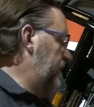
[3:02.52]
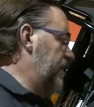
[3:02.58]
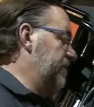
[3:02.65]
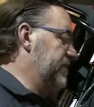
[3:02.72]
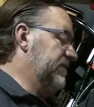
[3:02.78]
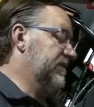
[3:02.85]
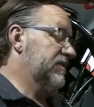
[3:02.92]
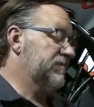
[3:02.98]

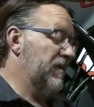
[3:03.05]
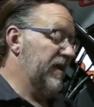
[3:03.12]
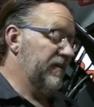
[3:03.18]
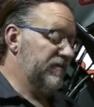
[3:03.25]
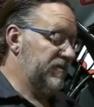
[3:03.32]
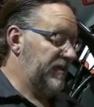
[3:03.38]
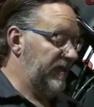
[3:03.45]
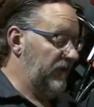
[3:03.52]
This is made
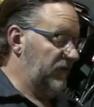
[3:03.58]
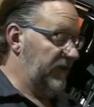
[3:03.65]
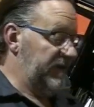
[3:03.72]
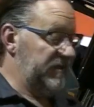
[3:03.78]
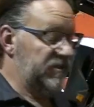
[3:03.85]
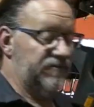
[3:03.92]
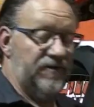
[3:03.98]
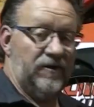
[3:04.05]
of steel. It
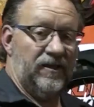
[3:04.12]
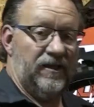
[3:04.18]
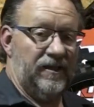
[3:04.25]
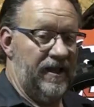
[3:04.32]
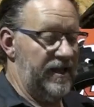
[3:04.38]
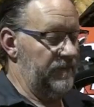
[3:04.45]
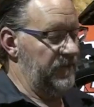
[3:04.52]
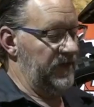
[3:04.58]
is fairly
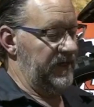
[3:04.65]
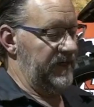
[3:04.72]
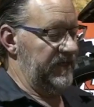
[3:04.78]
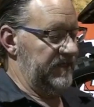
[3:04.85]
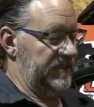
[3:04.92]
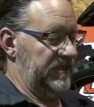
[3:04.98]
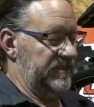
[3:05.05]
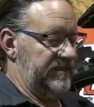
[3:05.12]
light, but it
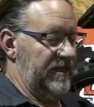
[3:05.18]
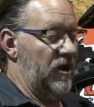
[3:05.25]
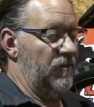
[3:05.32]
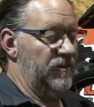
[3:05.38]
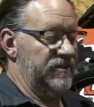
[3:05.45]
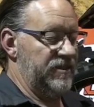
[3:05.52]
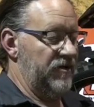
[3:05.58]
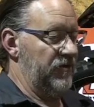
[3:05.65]
is a stout
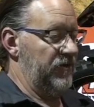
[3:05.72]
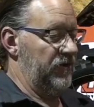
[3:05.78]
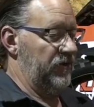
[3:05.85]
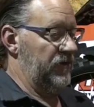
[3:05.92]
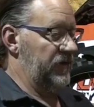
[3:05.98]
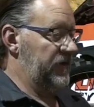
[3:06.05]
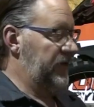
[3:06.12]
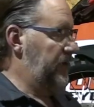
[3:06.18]

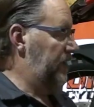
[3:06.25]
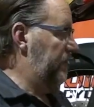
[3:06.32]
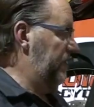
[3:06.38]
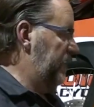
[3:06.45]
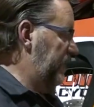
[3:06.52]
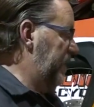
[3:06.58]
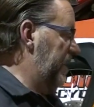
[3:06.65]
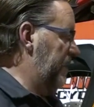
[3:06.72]
material,
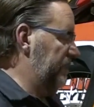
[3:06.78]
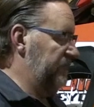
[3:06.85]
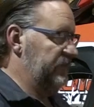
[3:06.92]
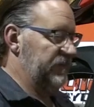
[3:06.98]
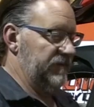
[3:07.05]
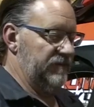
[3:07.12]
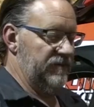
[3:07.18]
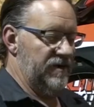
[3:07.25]
and again
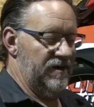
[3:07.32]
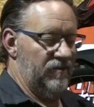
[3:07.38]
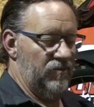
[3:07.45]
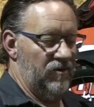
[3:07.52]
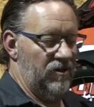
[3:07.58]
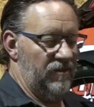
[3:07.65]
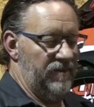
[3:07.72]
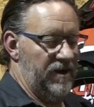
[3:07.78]

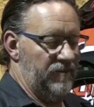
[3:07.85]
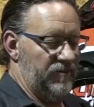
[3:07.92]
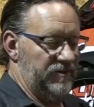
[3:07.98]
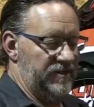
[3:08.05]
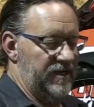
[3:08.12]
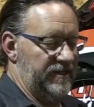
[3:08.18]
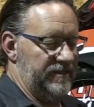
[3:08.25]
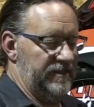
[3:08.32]
we're all about
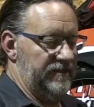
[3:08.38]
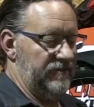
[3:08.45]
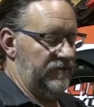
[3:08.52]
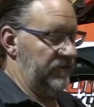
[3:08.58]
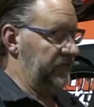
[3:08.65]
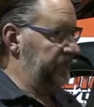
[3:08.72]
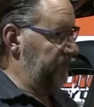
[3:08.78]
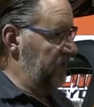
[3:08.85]
protecting
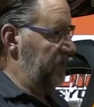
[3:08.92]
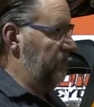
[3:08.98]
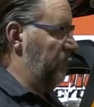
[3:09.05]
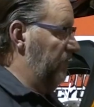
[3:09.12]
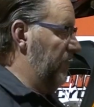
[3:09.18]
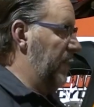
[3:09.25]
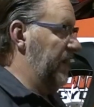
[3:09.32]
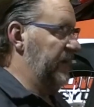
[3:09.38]
or
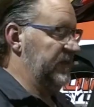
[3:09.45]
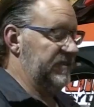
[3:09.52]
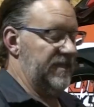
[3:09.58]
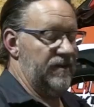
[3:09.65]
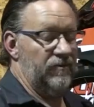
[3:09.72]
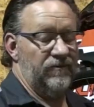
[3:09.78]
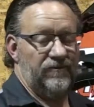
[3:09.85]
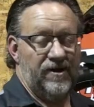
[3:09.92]
providing a
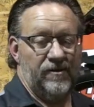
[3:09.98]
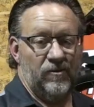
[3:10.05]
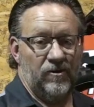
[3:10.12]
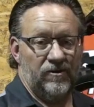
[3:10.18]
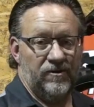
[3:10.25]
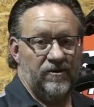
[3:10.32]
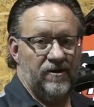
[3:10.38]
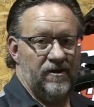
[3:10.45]
stable
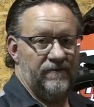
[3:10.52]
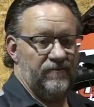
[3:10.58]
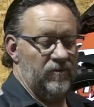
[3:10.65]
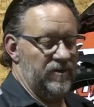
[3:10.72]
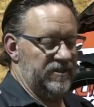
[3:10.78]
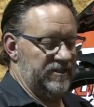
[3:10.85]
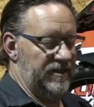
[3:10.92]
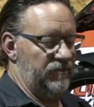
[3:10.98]
framework
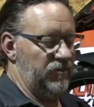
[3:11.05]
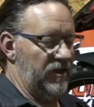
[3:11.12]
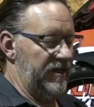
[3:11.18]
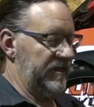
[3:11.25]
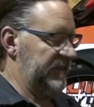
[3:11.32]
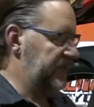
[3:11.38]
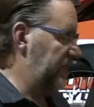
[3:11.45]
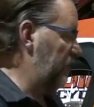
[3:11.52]
for the skid
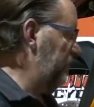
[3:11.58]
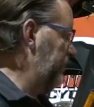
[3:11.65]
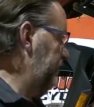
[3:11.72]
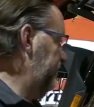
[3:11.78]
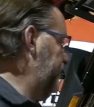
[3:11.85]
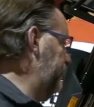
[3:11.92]
plate itself.